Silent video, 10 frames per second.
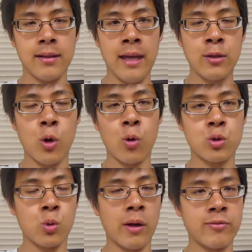and those
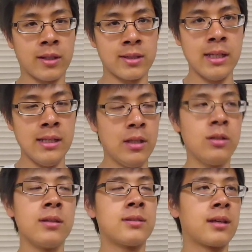who have succeeded.
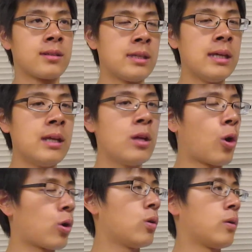The succeeded
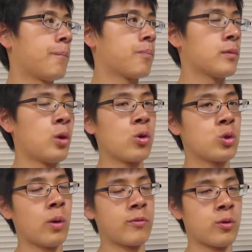are those
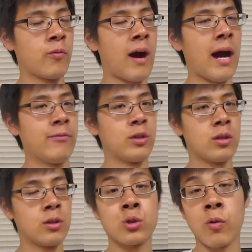who have survived,
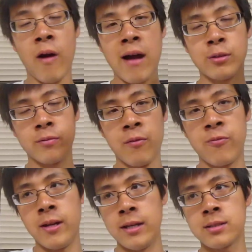the survival of the
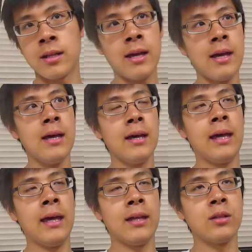fittest.
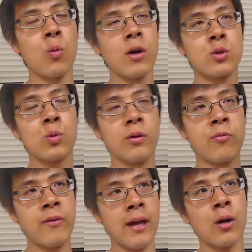And the ones who
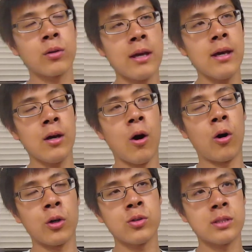have failed
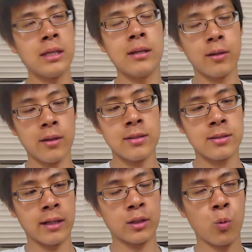all you see is
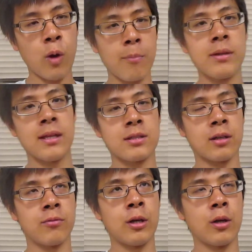like the remnants
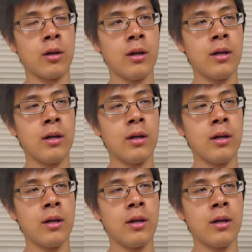of their